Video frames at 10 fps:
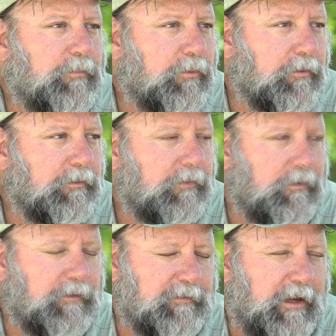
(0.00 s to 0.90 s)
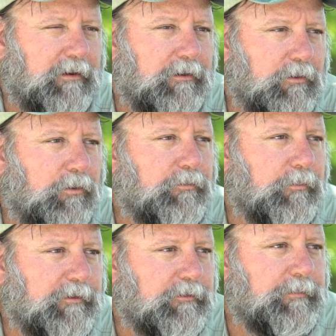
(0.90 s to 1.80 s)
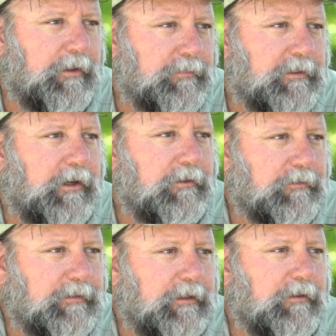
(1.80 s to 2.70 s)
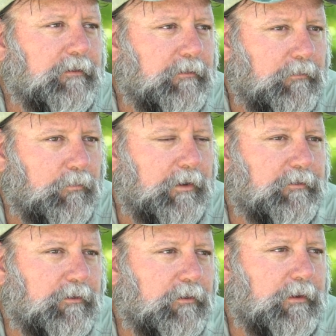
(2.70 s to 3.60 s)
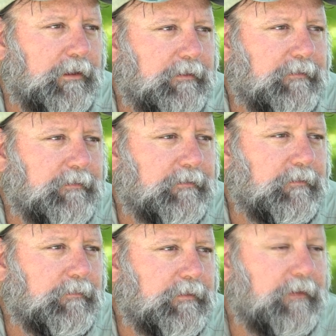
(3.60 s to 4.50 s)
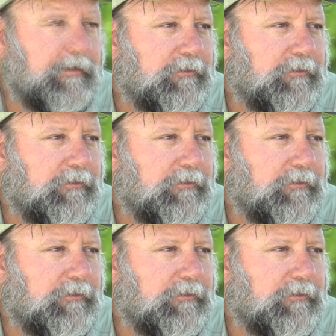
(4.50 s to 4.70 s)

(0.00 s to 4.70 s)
important desire and goal for resource management to understand what is occurring in these systems.